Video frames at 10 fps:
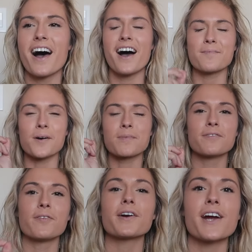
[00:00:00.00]
Um, on
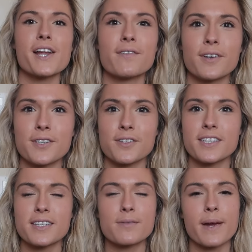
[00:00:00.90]
my four-year
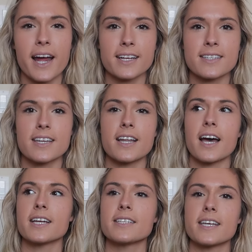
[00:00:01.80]
anniversary since my accident,
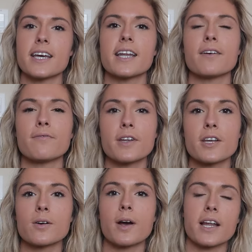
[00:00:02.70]
I did a
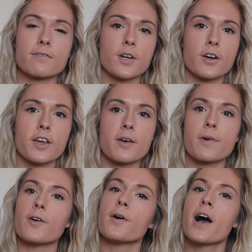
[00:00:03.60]
video kind of talking
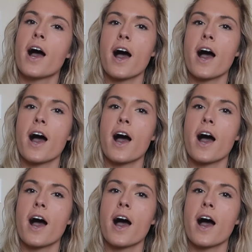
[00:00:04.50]
about